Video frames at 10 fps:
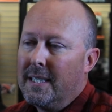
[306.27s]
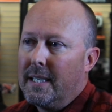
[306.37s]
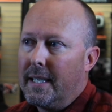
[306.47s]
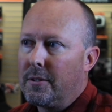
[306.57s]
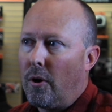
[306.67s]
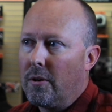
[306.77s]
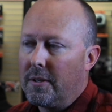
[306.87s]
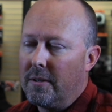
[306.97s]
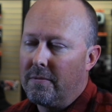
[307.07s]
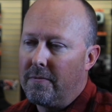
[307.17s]
It's hard to
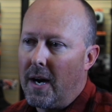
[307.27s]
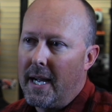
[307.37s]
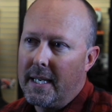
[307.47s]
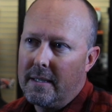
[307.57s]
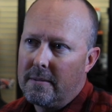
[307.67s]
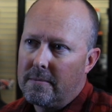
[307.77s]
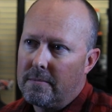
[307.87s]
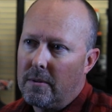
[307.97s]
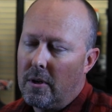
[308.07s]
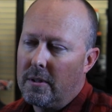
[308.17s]
define
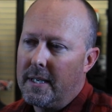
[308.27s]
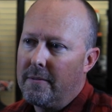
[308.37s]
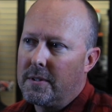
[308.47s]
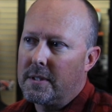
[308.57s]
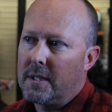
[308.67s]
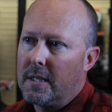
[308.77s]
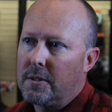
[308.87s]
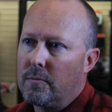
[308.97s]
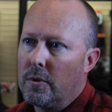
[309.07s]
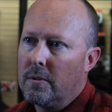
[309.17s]
Harley Davidson's
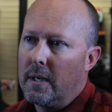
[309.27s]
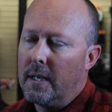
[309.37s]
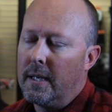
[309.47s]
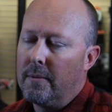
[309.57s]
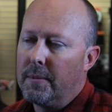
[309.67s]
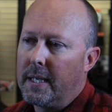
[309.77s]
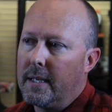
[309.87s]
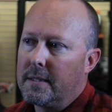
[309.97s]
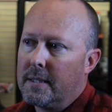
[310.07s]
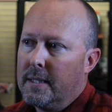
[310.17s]
customer because